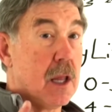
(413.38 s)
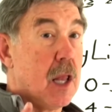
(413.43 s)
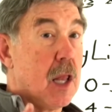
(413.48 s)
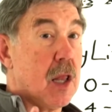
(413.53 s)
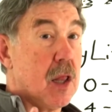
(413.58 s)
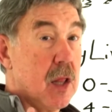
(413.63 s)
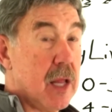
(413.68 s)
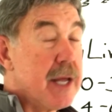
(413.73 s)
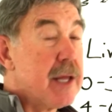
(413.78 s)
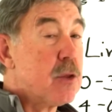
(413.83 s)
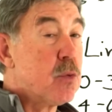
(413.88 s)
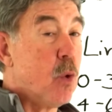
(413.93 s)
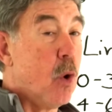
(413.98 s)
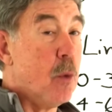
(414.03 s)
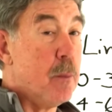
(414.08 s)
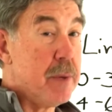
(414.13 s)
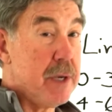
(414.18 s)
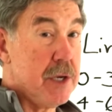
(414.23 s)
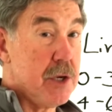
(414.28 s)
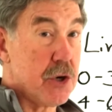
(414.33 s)
Length
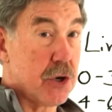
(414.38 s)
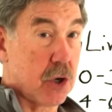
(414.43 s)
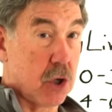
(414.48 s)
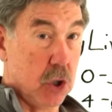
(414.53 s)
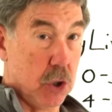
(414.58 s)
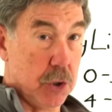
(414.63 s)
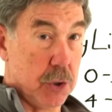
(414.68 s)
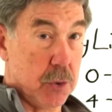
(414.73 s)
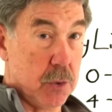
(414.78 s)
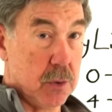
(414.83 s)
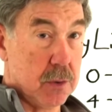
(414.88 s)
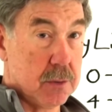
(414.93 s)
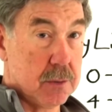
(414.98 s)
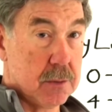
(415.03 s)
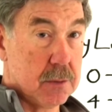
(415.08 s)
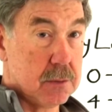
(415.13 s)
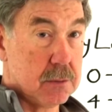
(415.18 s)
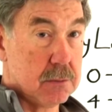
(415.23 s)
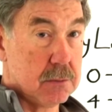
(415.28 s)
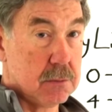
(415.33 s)
won't be your clue.
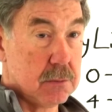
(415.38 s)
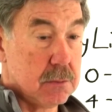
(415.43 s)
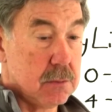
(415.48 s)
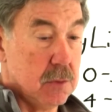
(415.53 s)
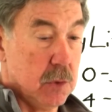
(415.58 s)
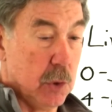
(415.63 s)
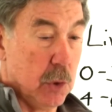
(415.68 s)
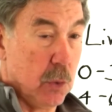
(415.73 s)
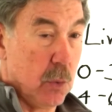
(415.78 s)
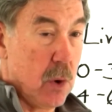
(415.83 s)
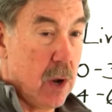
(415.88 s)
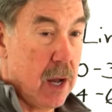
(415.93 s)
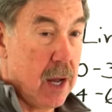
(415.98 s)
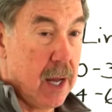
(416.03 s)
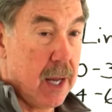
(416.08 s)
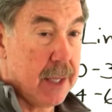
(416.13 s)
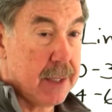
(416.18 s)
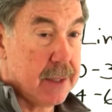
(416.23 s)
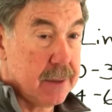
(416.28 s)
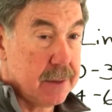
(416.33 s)
Little
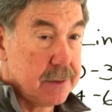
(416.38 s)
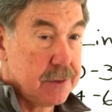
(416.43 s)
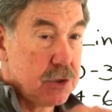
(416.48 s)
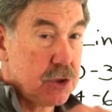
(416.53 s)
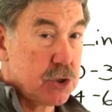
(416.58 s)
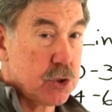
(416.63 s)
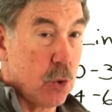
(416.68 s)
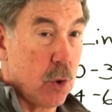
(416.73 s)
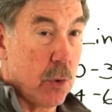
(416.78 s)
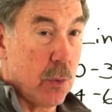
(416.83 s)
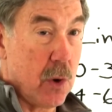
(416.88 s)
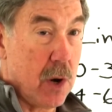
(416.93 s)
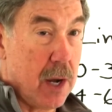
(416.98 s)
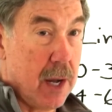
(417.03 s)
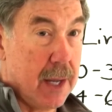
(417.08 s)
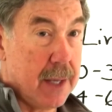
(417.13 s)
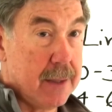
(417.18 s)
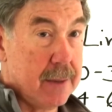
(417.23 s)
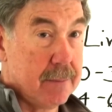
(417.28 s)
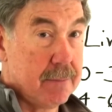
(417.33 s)
rod, short
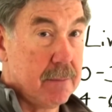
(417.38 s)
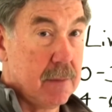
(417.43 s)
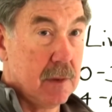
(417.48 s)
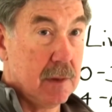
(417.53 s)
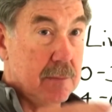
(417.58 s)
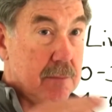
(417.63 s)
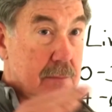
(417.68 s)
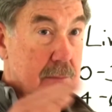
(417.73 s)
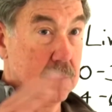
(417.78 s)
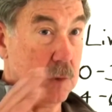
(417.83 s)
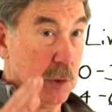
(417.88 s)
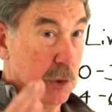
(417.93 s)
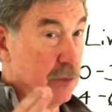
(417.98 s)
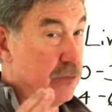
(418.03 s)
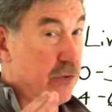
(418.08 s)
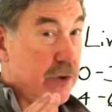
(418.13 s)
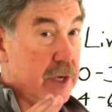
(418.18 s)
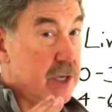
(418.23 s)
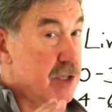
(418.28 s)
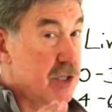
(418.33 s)
rod, little
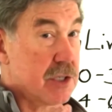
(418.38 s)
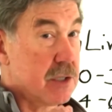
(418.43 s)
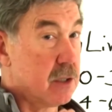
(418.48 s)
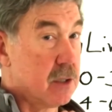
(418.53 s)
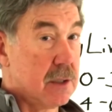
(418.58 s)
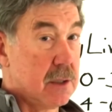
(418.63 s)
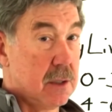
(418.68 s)
fish.